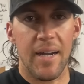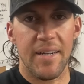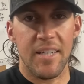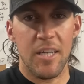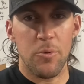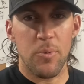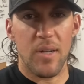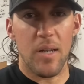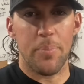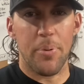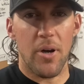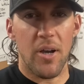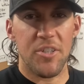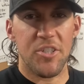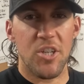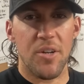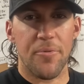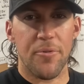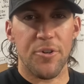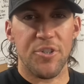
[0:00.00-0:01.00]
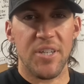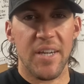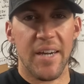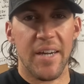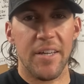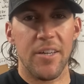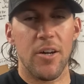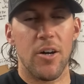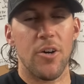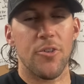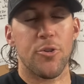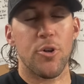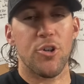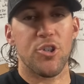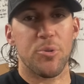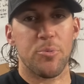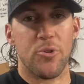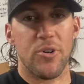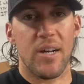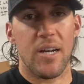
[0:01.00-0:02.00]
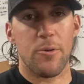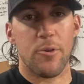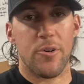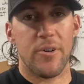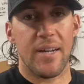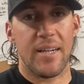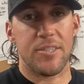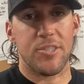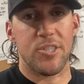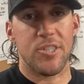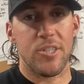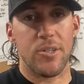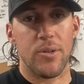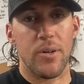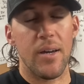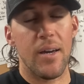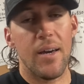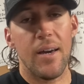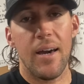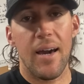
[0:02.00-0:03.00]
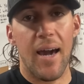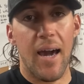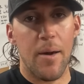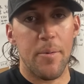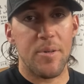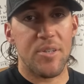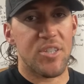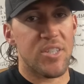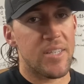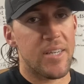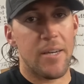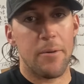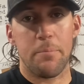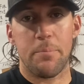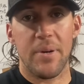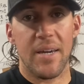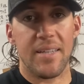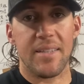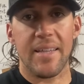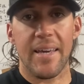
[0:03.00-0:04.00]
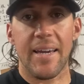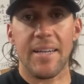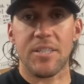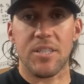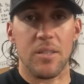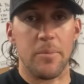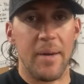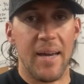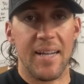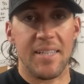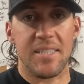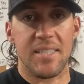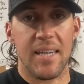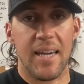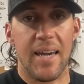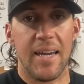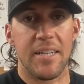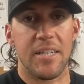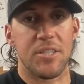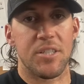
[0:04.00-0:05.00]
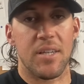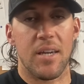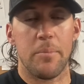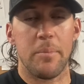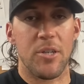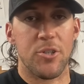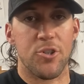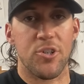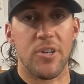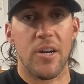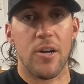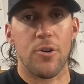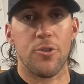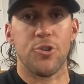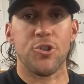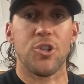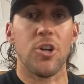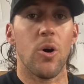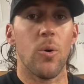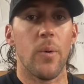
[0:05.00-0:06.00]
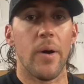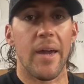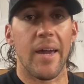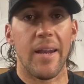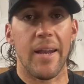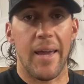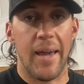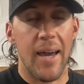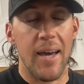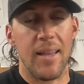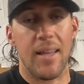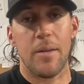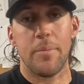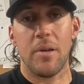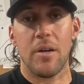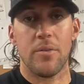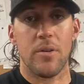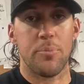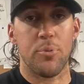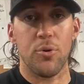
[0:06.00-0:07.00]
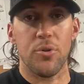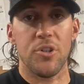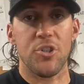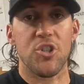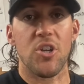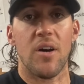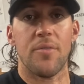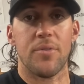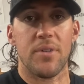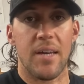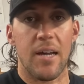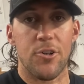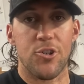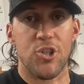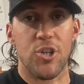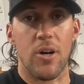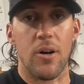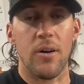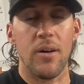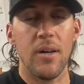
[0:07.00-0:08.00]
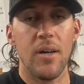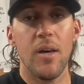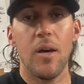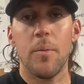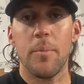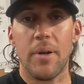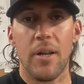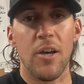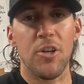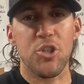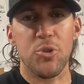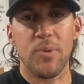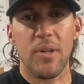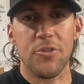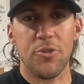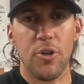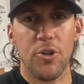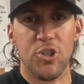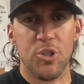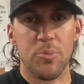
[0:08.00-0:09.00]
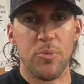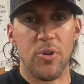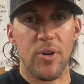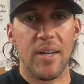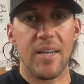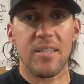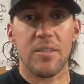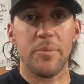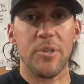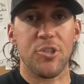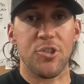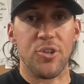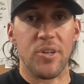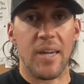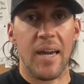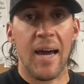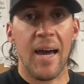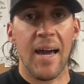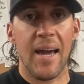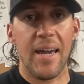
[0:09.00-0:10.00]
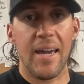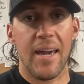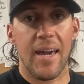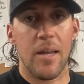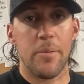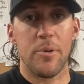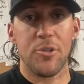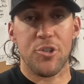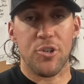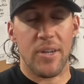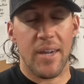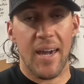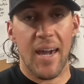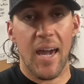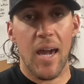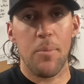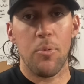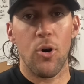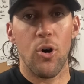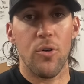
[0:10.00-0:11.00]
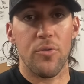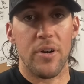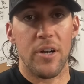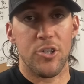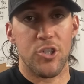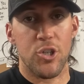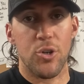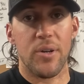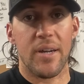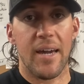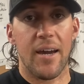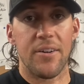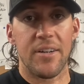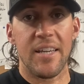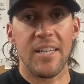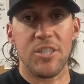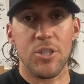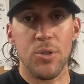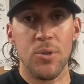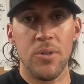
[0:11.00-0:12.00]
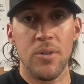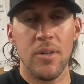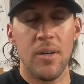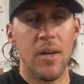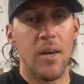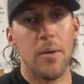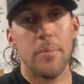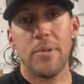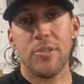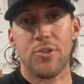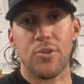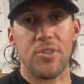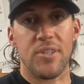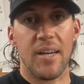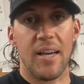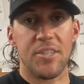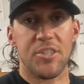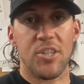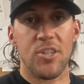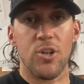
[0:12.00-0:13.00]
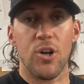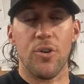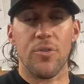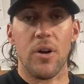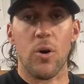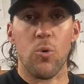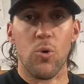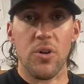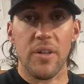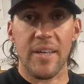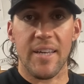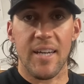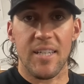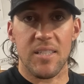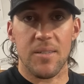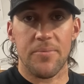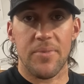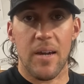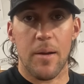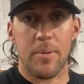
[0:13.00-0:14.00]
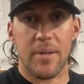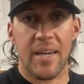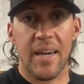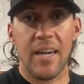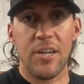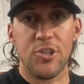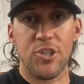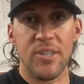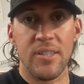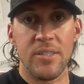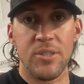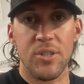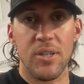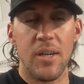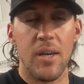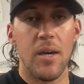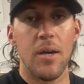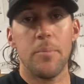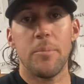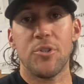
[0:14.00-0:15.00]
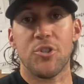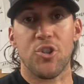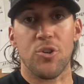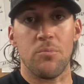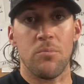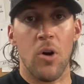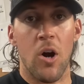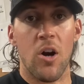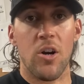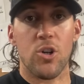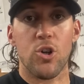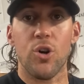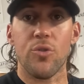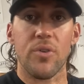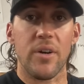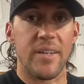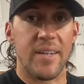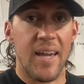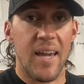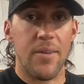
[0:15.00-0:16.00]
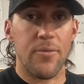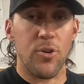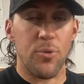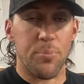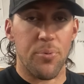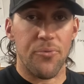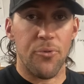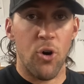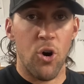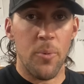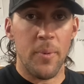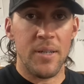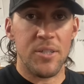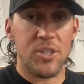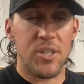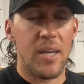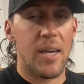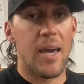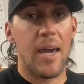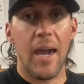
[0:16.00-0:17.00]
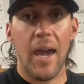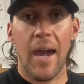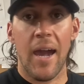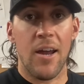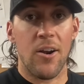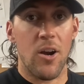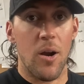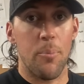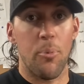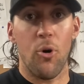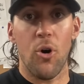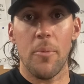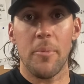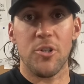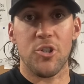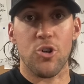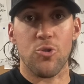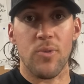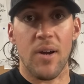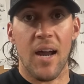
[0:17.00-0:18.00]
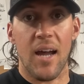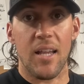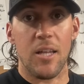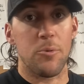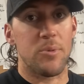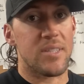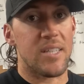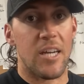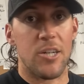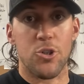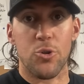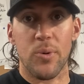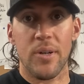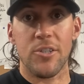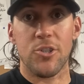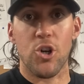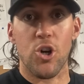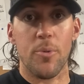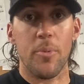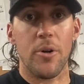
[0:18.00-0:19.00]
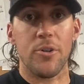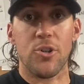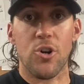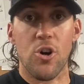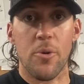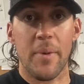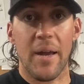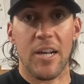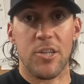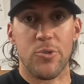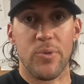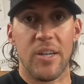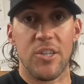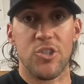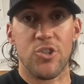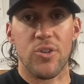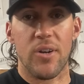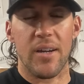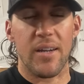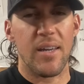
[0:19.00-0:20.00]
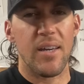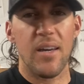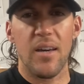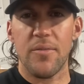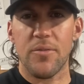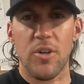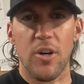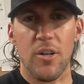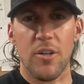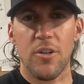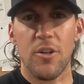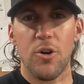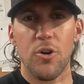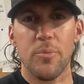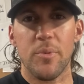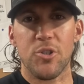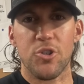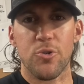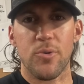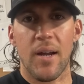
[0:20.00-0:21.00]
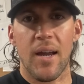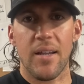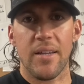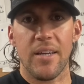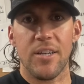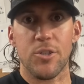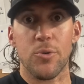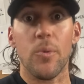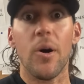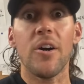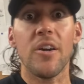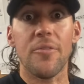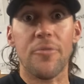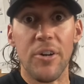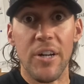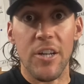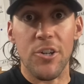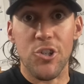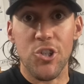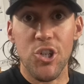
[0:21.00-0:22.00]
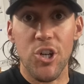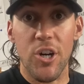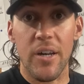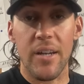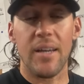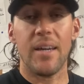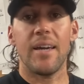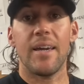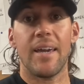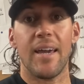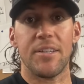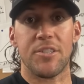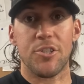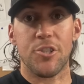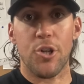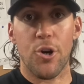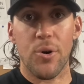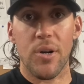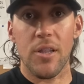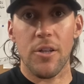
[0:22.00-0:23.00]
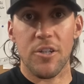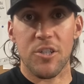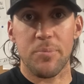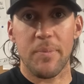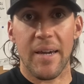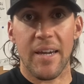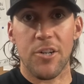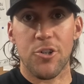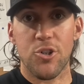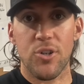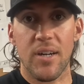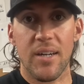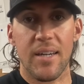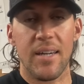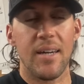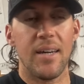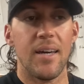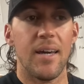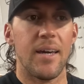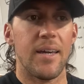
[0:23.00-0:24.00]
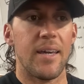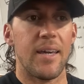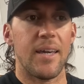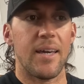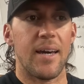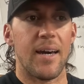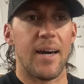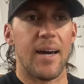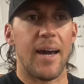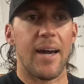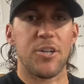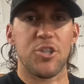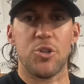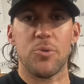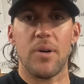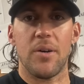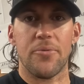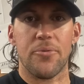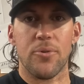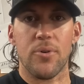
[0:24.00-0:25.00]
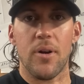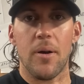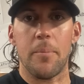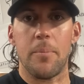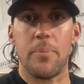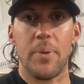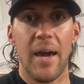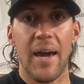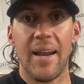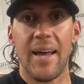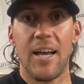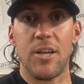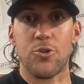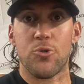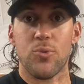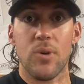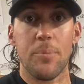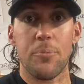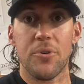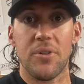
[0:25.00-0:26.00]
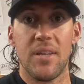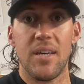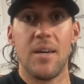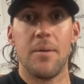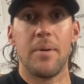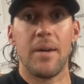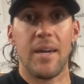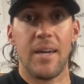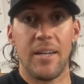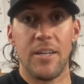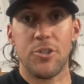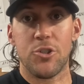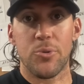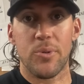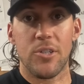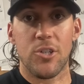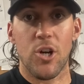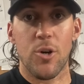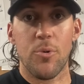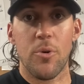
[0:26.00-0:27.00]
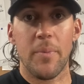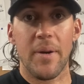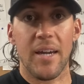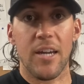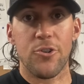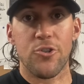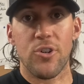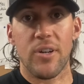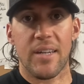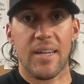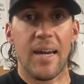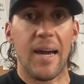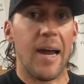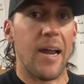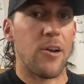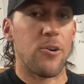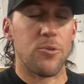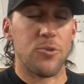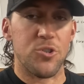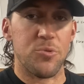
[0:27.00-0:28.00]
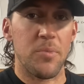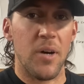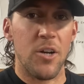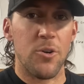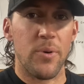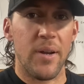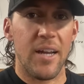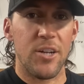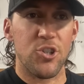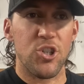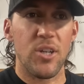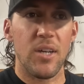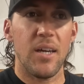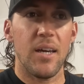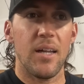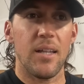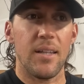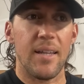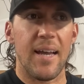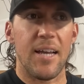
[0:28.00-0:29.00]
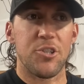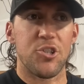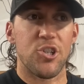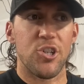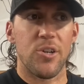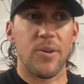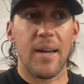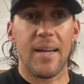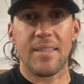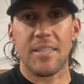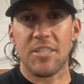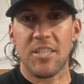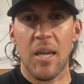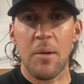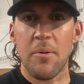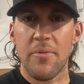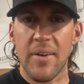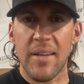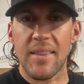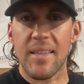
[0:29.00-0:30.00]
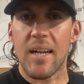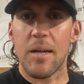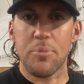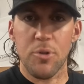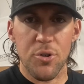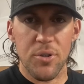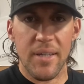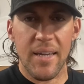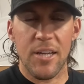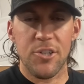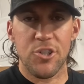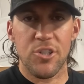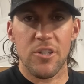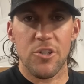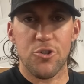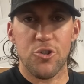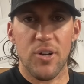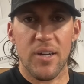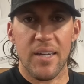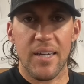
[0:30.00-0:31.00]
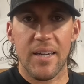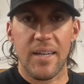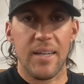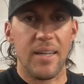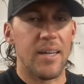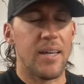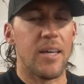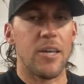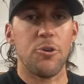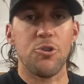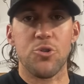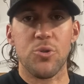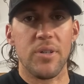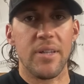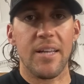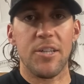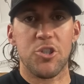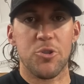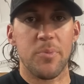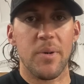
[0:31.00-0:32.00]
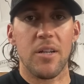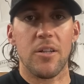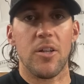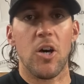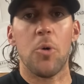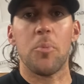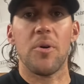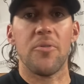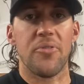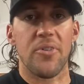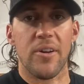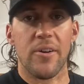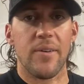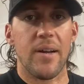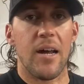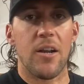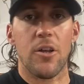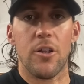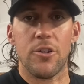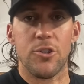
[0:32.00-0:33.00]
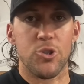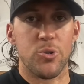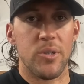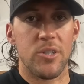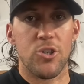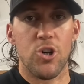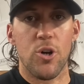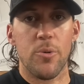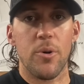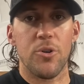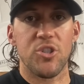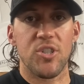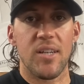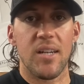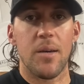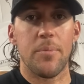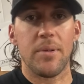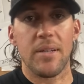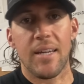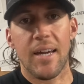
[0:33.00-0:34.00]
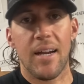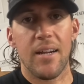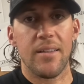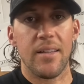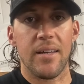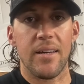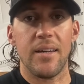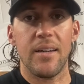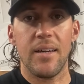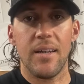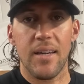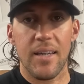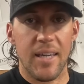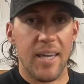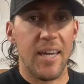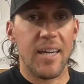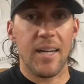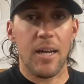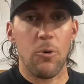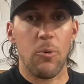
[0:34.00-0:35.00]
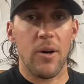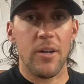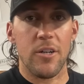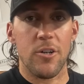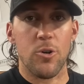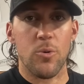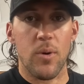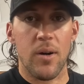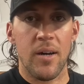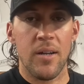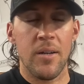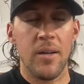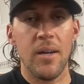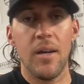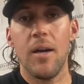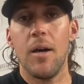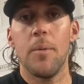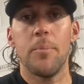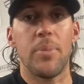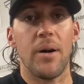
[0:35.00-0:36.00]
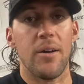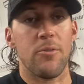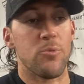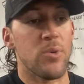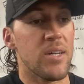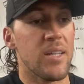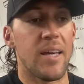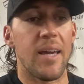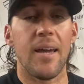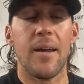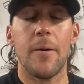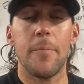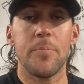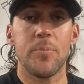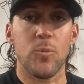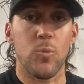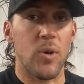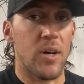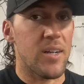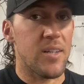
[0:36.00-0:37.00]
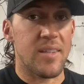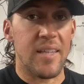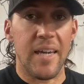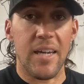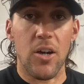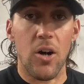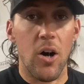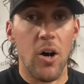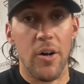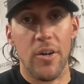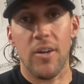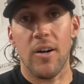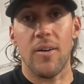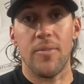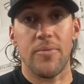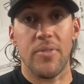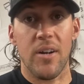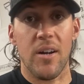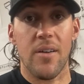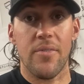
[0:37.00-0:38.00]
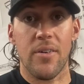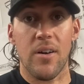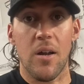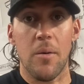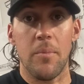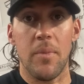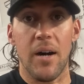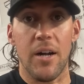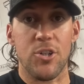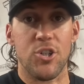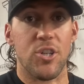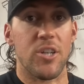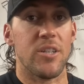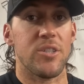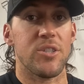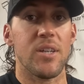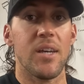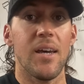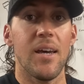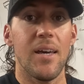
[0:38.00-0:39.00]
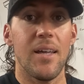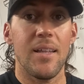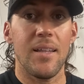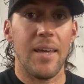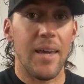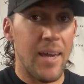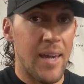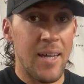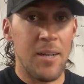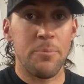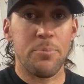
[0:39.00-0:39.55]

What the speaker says: did want to pause here for a second, y'all, and throw some credit where credit's due. Obviously, big thanks to the mad scientist and Mr. Darryl. There's no way in hell I'd be able to pull this off without y'all. But I also want to throw some credit to Mr. Guy and Mr. Gabe over at Socal Diesel, Mr. Dustin over at Worley Custom Fabrications, Mr. Mark over at Danville Performance, and our boy Mr. Rowley with that twin-turbo Duramax race truck. If y'all don't know who Mr. Rowley is, well, you freaking should. He has the Dirty Looks mega truck. He actually went for a badass rip with him in his twin-turbo mega truck at Iron Horse Mud Ranch. last year at the same event that I blew the engine in the truck in. He was really instrumental in helping me figure out all this twin turbo setup and kind of the kit I wanted to run. But really want to thank all y'all very, very much, because in